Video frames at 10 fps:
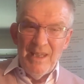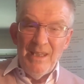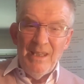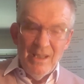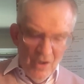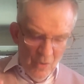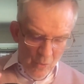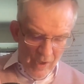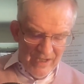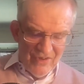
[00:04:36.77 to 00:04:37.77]
He
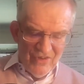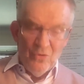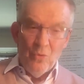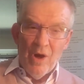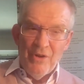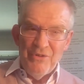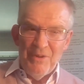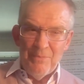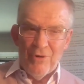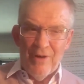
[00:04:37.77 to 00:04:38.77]
awaits the one who
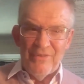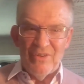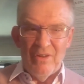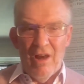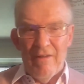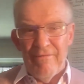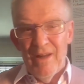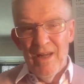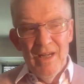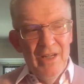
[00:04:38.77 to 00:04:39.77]
deprived us of life.
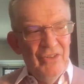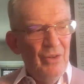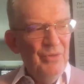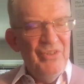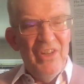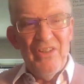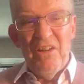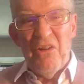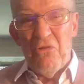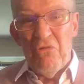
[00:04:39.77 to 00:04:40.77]
So there's this
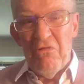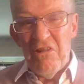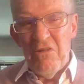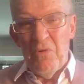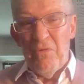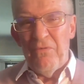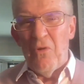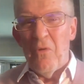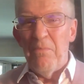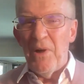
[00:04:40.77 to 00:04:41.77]
incredible
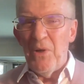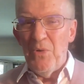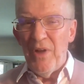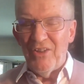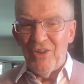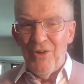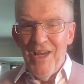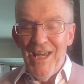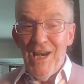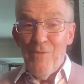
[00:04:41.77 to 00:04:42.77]
foreboding. So
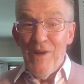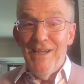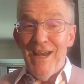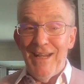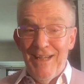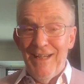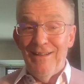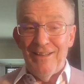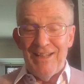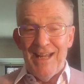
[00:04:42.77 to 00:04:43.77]
here we get in
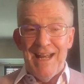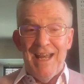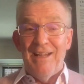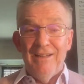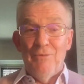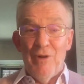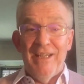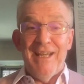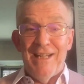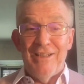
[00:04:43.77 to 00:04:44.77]
the we're
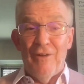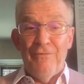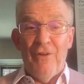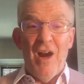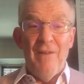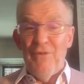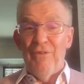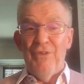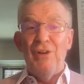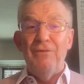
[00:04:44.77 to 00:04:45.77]
in Canto 5. There
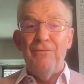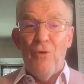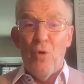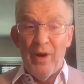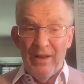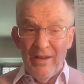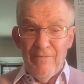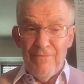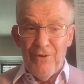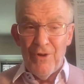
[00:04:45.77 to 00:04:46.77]
are 34 in the
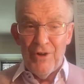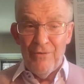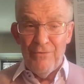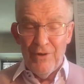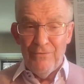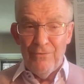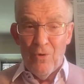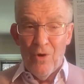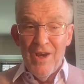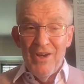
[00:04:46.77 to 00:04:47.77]
Inferno,
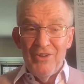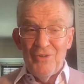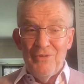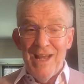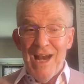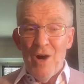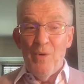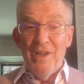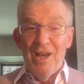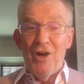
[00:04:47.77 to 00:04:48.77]
34. So now
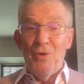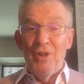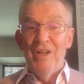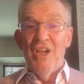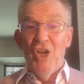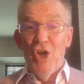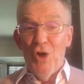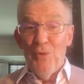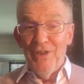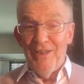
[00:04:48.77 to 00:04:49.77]
we know that
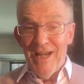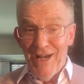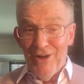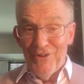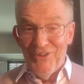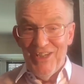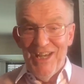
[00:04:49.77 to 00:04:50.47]
lower down.